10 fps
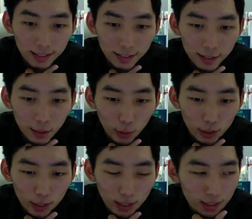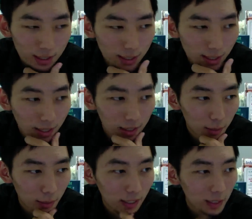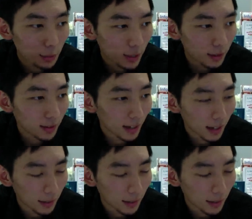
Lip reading: So it does to me as well.